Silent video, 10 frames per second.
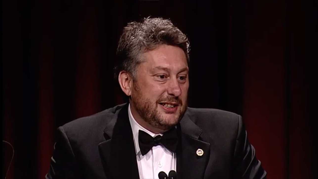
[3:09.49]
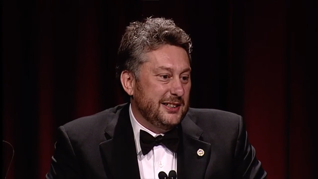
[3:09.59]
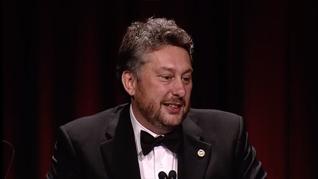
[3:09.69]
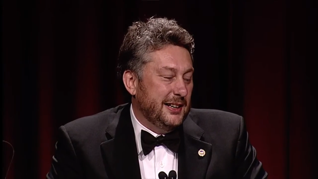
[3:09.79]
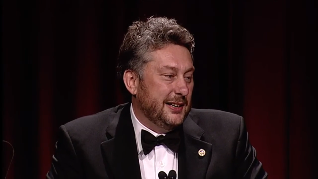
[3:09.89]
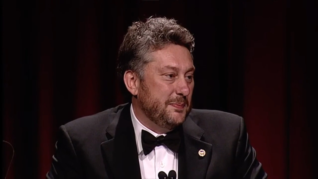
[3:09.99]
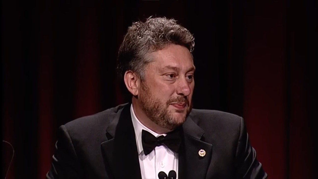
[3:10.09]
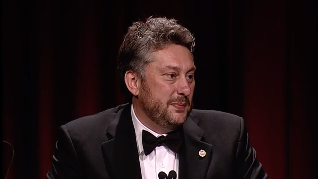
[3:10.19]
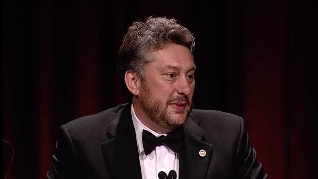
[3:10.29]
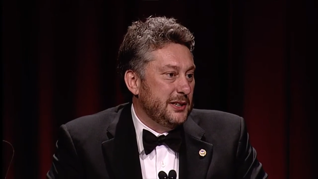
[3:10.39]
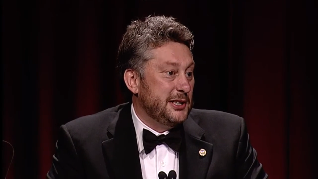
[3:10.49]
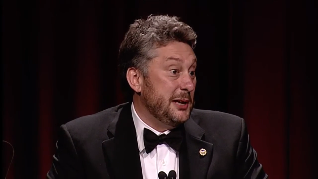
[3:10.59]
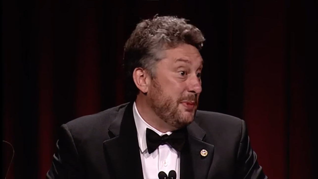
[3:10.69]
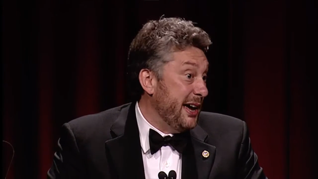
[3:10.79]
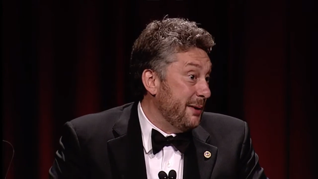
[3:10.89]
and
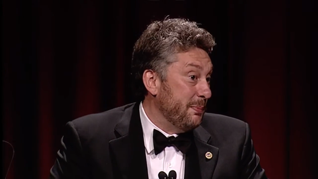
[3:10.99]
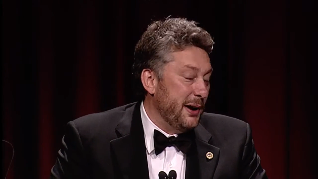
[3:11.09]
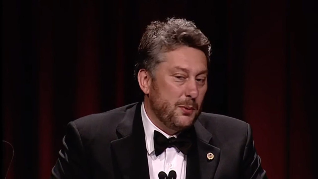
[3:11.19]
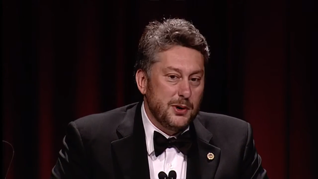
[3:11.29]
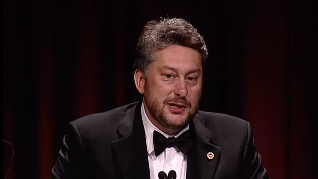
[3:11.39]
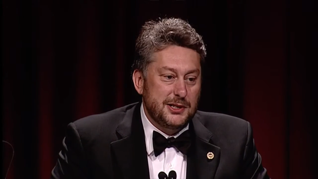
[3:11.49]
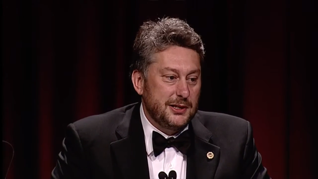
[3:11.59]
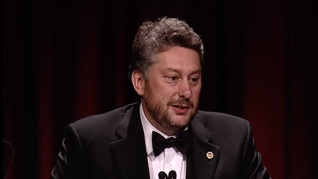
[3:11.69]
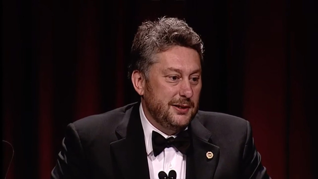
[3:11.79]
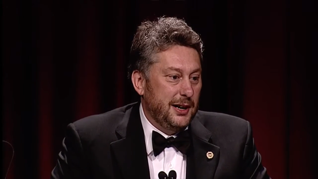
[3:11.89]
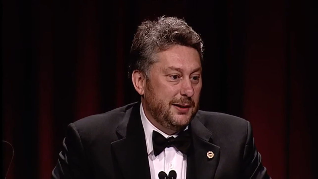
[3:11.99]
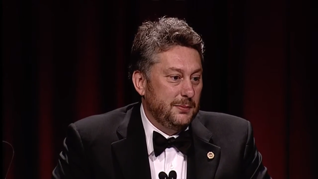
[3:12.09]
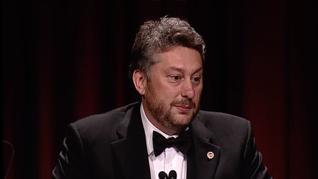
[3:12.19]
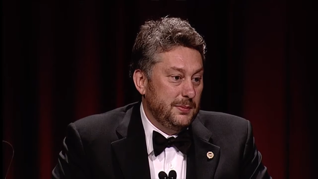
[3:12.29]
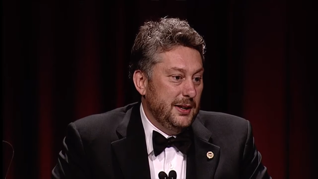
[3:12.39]
seen me at my worst,
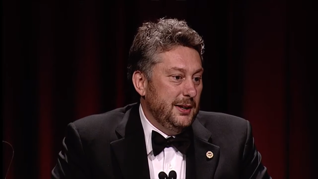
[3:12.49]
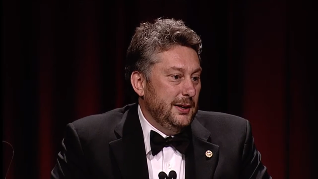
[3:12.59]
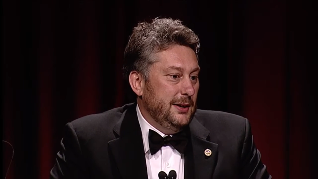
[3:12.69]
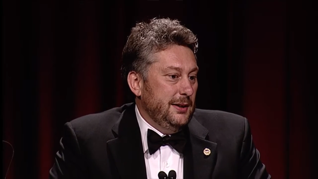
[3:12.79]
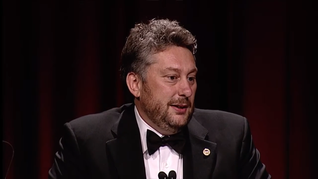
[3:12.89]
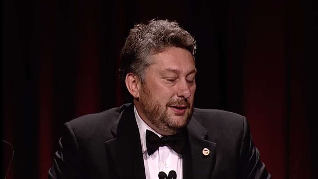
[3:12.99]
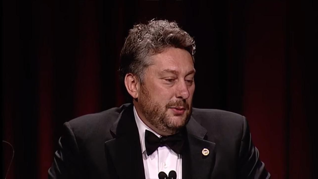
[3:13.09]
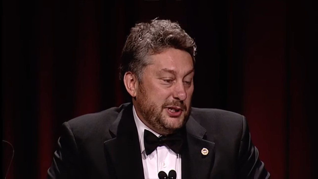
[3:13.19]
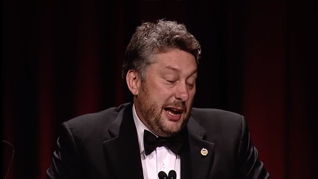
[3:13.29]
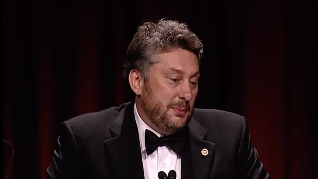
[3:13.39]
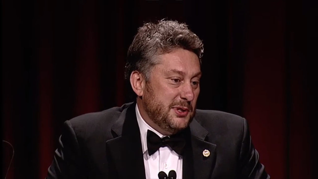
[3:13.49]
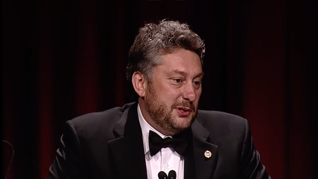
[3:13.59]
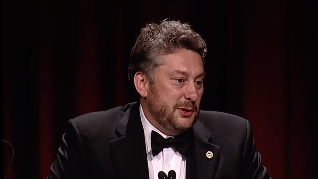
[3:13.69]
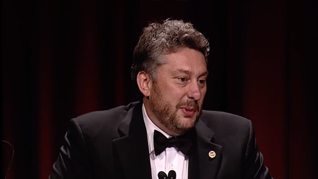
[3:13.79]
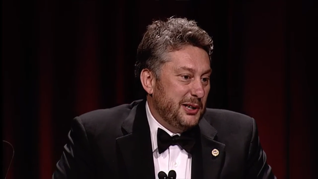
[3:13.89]
which happens
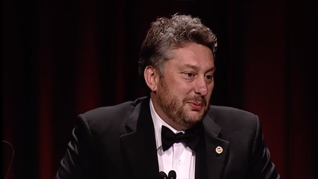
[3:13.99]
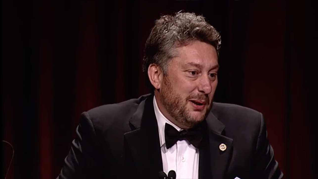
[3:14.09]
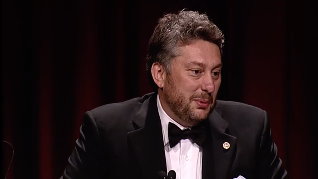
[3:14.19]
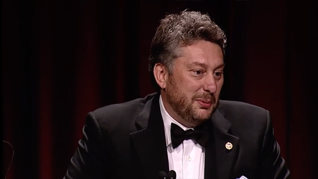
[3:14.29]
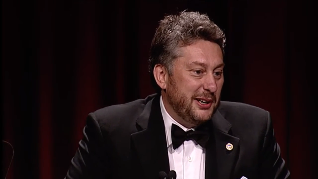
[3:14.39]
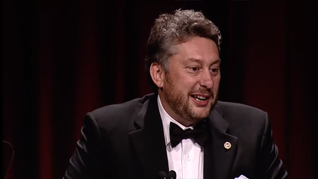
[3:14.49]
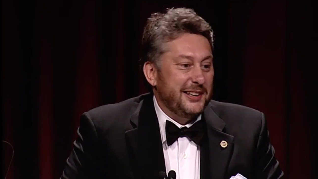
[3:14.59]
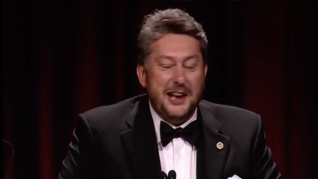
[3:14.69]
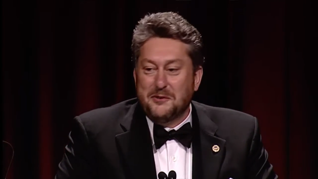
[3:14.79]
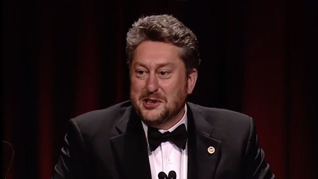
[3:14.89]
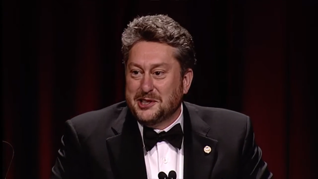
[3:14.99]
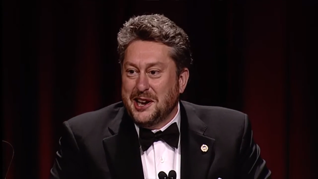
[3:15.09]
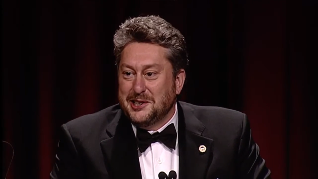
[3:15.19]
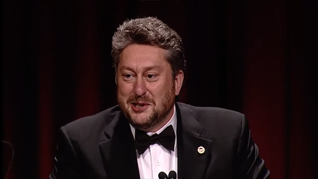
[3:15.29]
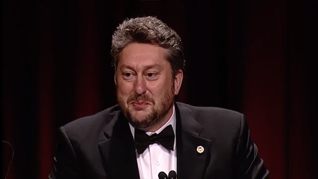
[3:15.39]
too much probably, and every
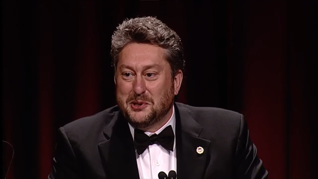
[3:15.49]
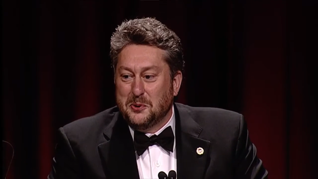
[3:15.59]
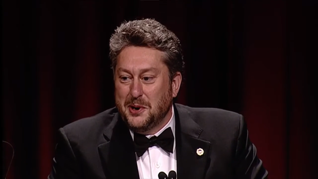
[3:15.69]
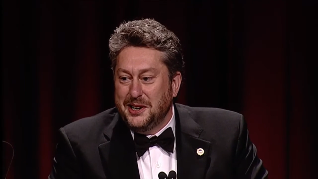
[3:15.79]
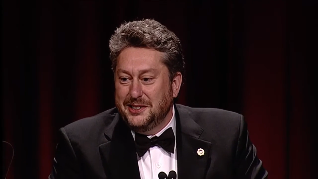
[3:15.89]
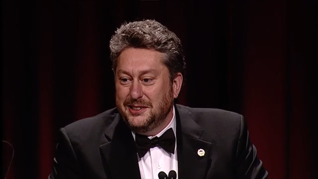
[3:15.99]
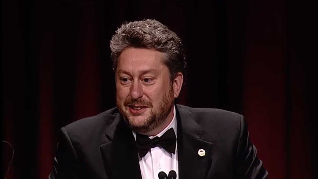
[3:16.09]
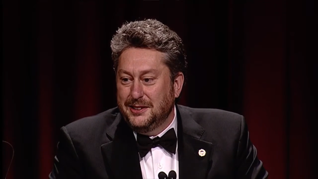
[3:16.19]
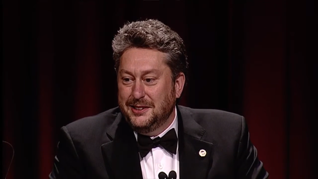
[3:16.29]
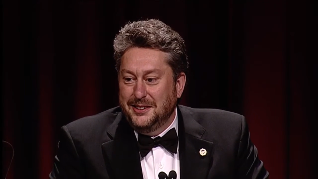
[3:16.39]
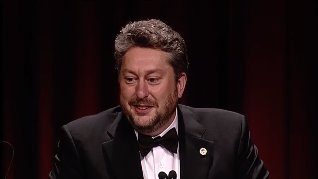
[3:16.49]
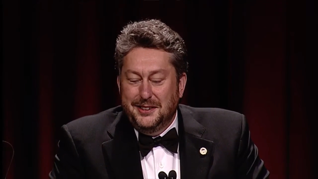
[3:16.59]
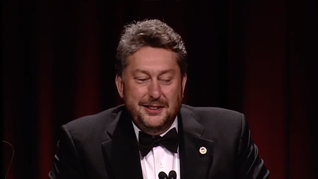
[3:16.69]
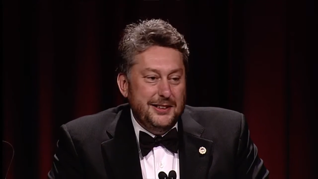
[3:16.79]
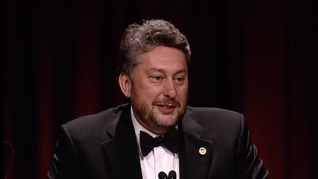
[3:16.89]
stage in between.
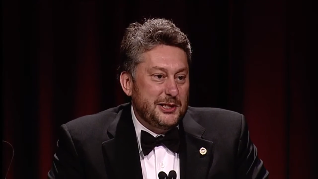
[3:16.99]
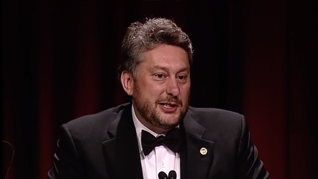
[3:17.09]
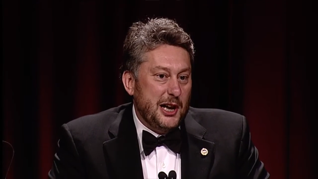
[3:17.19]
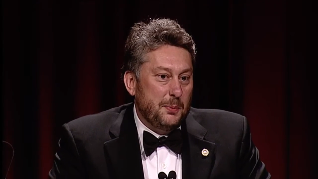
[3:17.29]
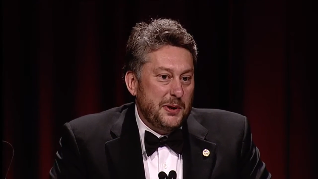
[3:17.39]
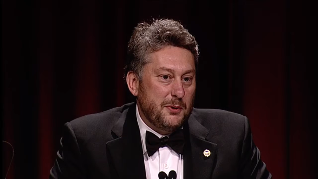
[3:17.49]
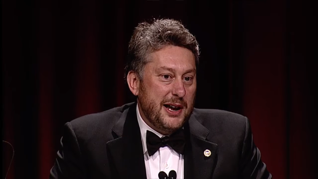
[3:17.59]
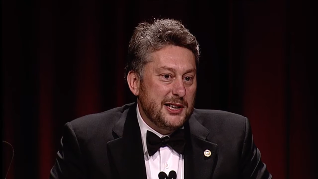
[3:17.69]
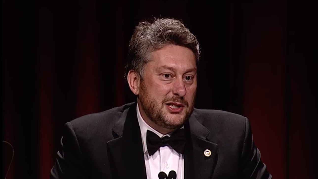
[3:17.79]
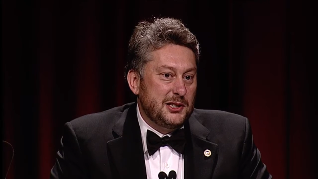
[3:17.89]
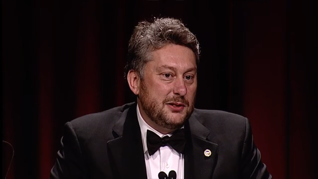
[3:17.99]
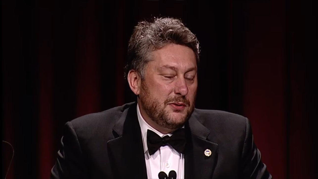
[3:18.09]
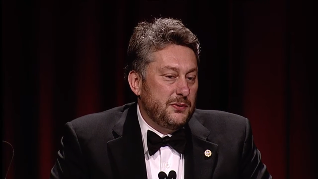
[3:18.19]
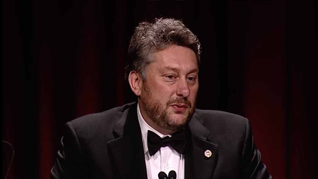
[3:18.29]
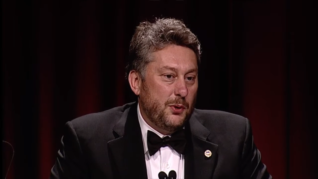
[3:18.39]
She's helped me raise
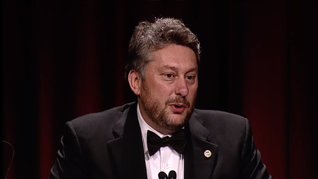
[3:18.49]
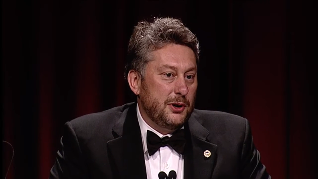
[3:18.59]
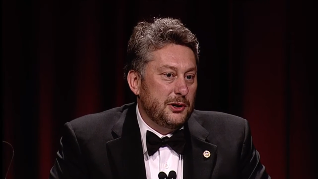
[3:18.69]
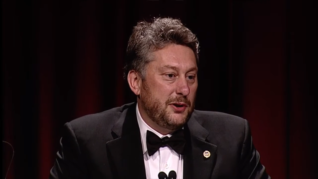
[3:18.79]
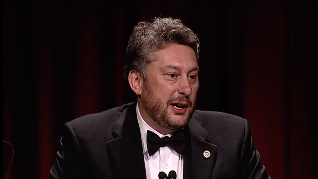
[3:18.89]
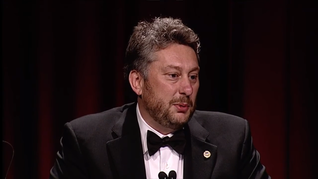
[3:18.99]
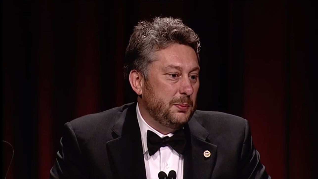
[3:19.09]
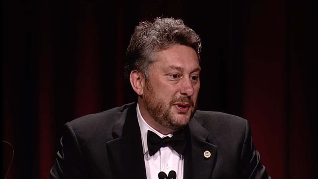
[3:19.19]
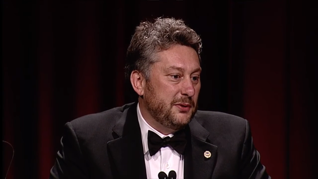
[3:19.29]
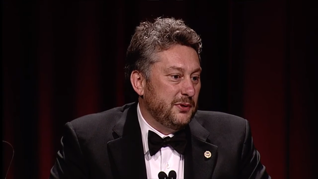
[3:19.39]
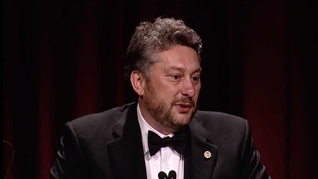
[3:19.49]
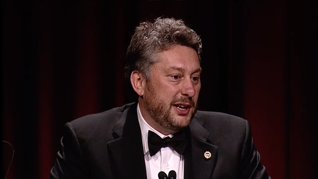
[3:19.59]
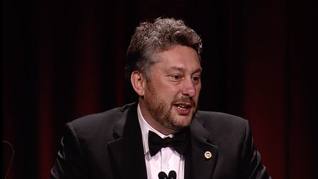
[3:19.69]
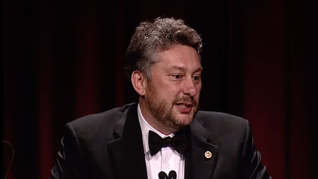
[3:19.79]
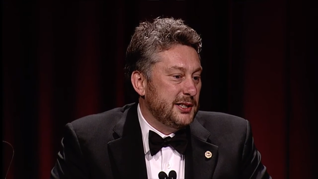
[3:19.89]
4 incredible, beautiful
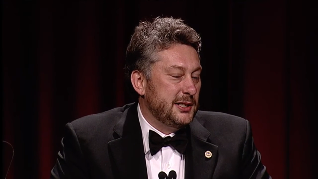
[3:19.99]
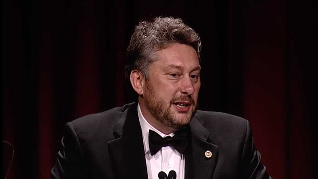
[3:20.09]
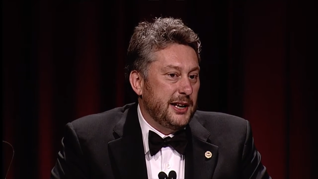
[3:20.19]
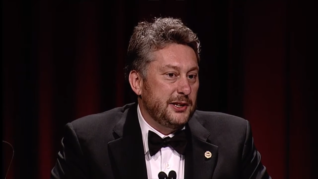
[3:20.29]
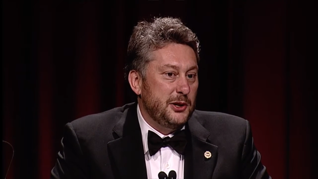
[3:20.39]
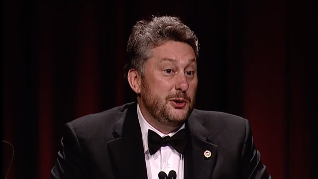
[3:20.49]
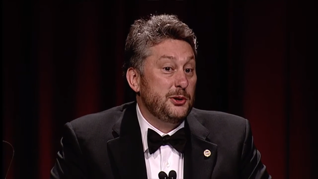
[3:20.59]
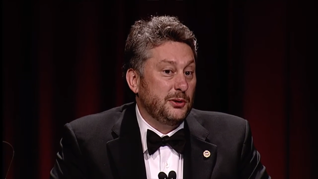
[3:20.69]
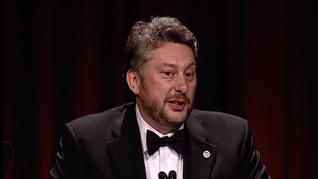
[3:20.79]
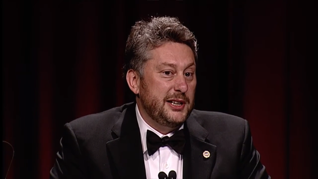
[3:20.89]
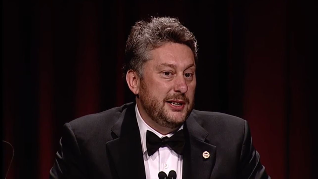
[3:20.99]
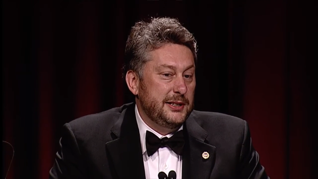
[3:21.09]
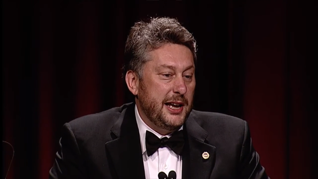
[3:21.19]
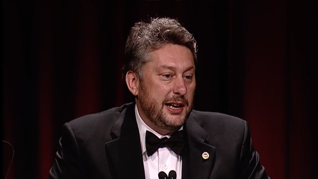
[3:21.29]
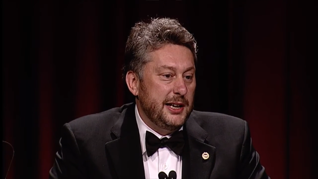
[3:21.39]
kids, and usually
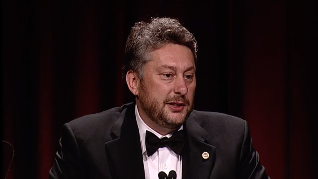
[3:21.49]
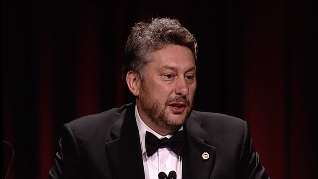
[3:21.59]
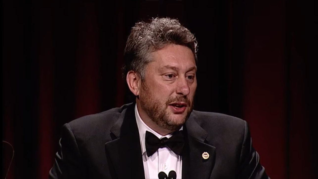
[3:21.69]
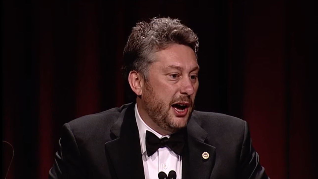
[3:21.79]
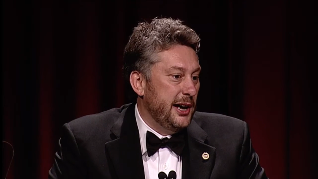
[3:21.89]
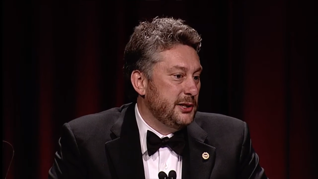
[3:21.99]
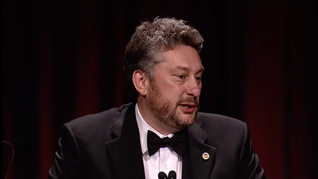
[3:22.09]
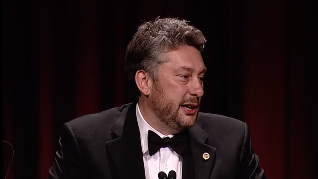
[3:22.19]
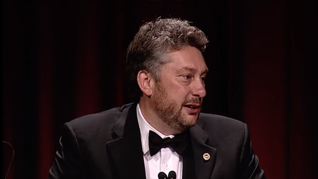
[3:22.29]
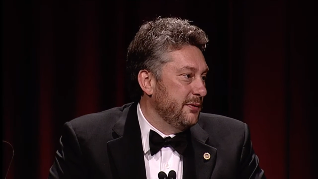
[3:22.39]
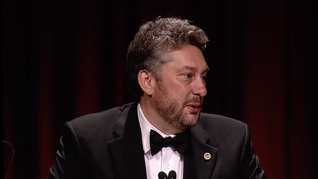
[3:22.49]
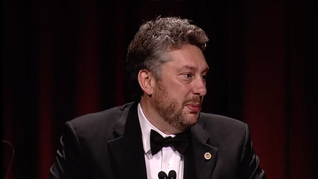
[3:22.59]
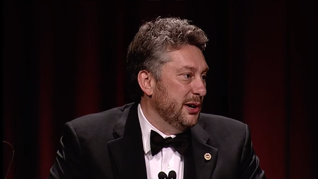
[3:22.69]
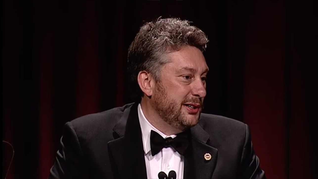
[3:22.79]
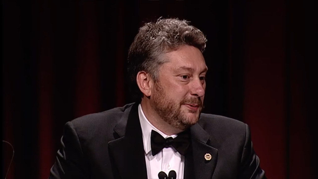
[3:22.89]
taking the lion's share of the burden.